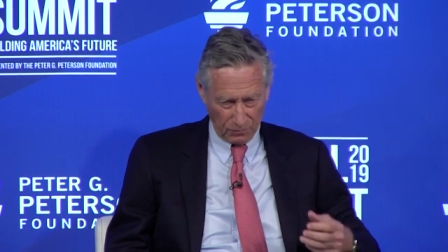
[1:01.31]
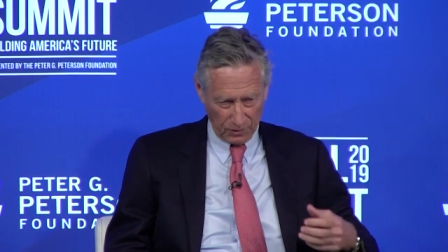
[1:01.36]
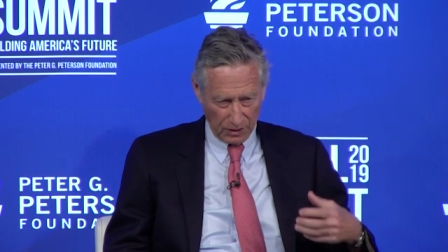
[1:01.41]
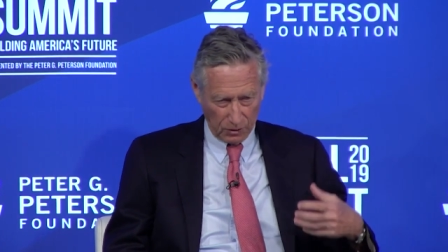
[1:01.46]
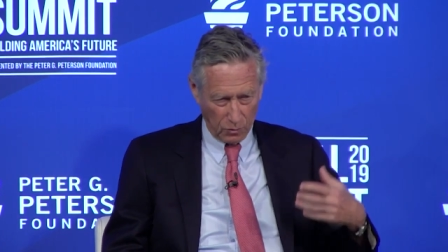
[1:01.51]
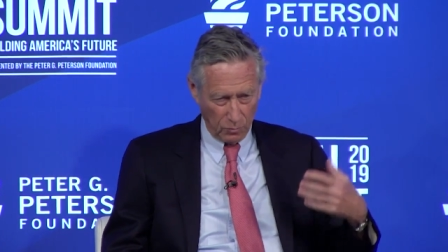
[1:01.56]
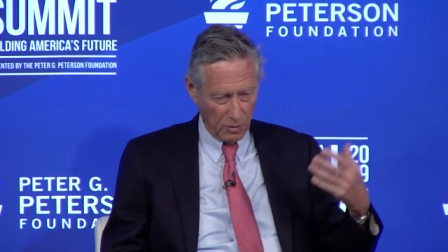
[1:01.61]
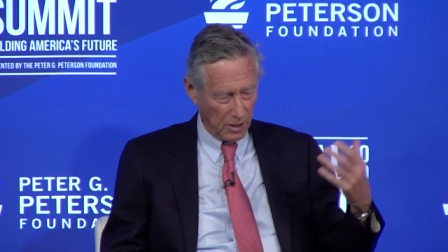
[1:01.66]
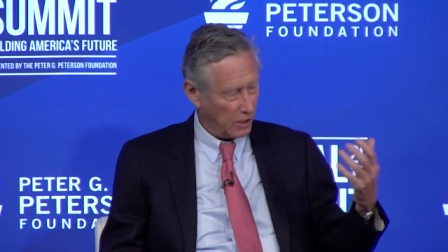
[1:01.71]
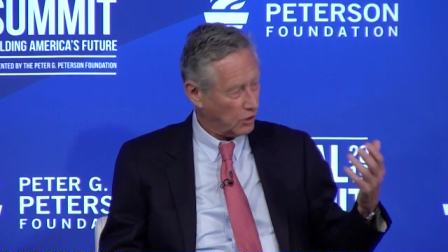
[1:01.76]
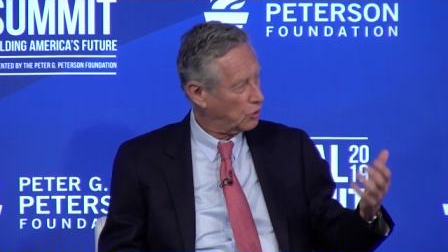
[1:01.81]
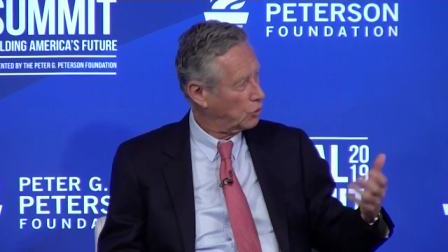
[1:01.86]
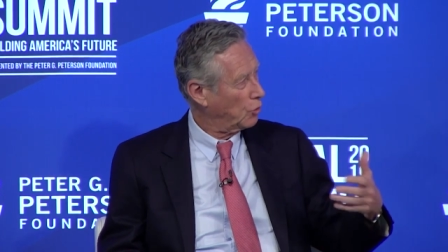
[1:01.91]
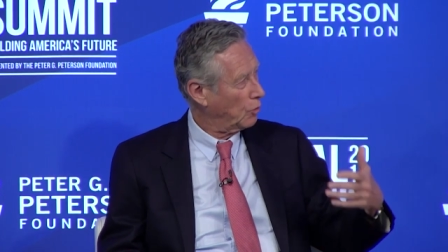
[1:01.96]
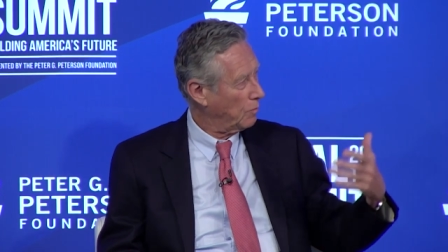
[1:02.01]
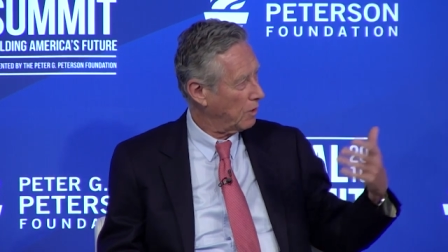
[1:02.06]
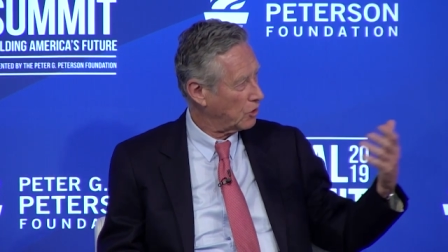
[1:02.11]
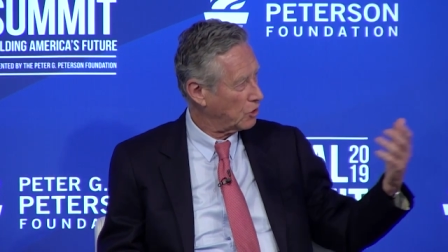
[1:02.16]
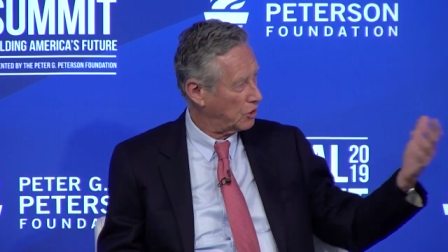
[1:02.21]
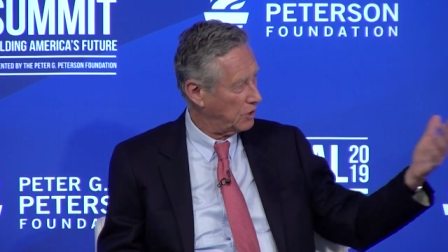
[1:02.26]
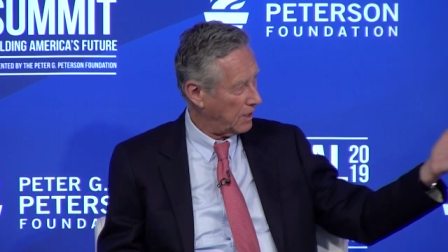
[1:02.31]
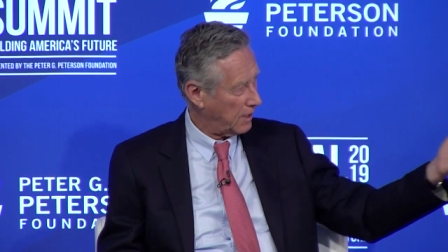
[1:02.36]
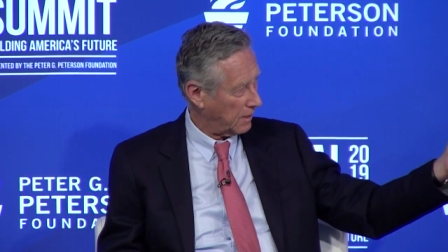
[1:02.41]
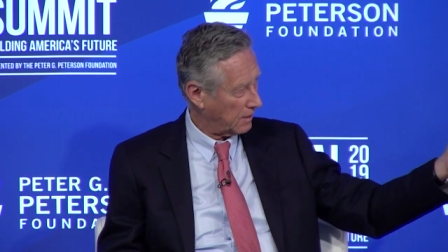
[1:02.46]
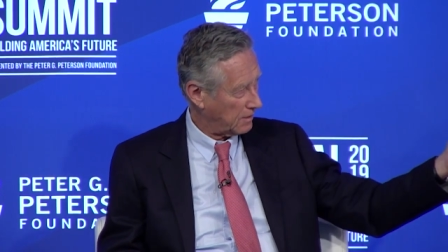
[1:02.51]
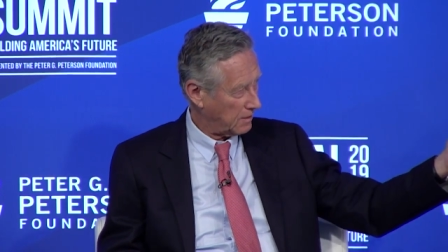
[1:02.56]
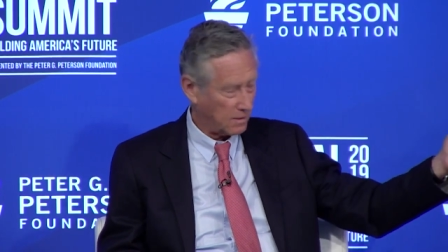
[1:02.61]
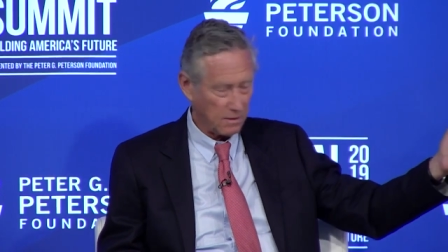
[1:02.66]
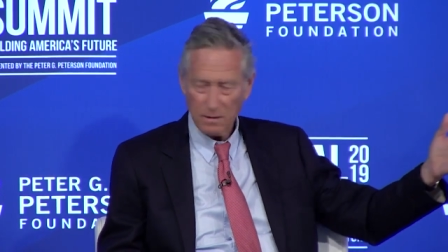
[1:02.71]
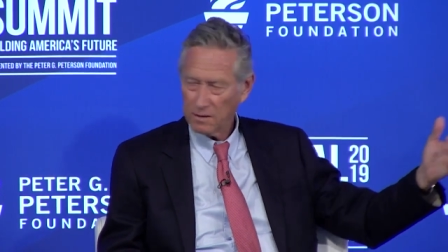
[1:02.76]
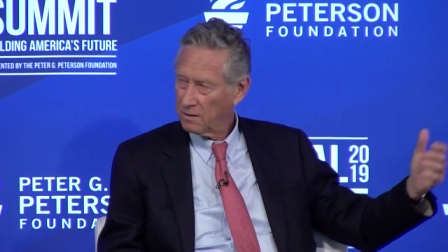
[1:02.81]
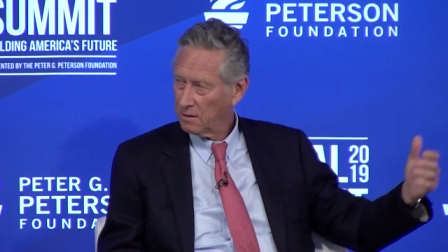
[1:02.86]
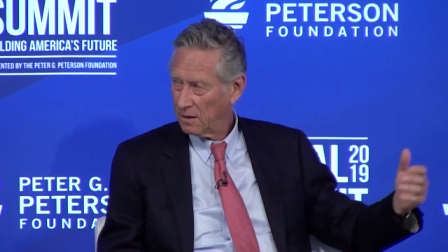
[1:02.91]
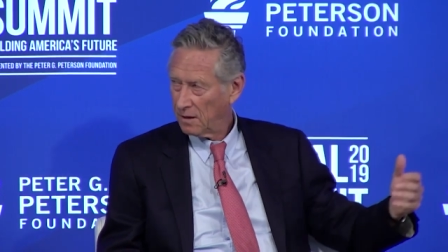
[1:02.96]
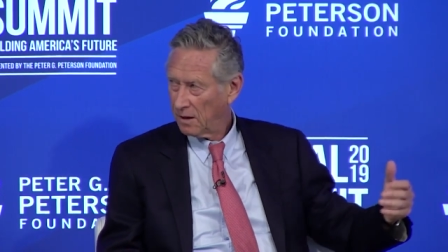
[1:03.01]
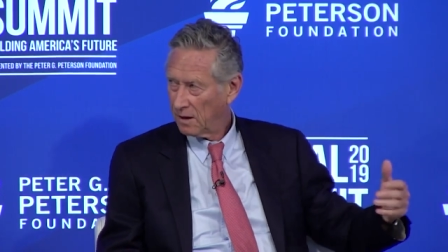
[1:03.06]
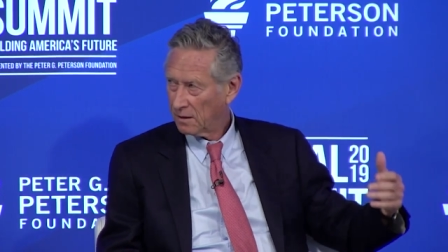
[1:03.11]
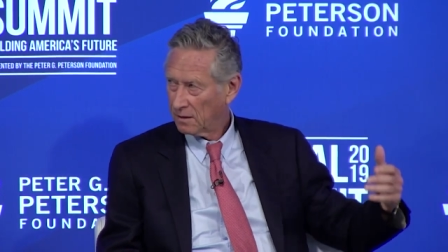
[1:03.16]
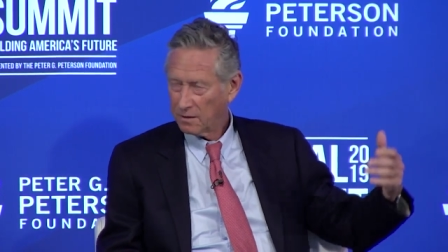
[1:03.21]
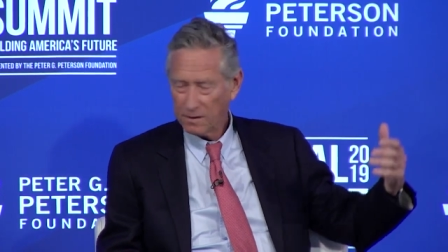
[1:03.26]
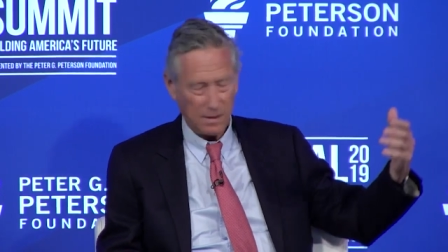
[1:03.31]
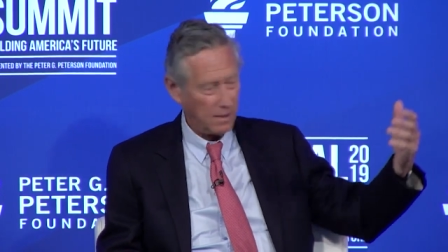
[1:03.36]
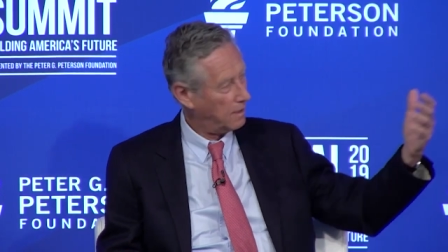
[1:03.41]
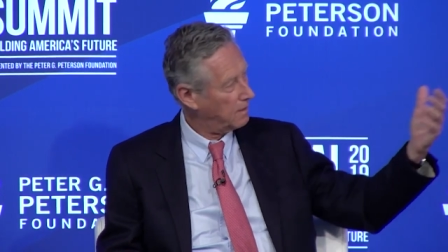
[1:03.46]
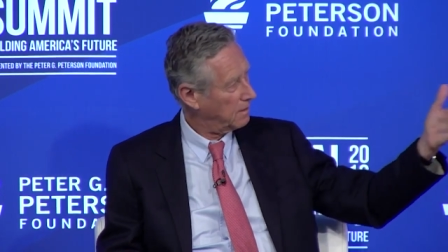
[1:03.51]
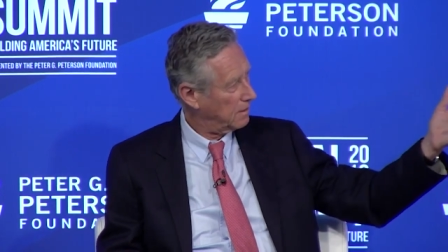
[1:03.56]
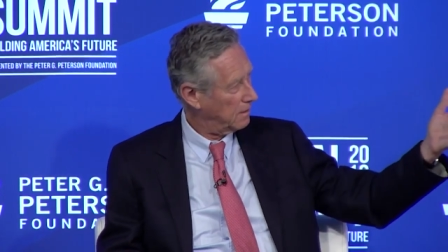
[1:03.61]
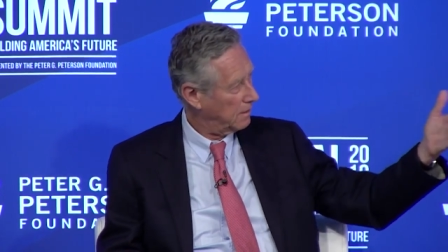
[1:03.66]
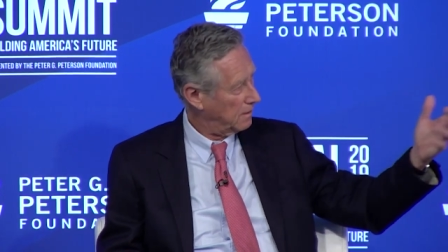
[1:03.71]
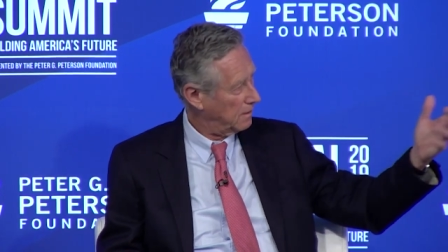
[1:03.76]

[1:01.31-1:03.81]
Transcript: we accumulate so much debt, and Kent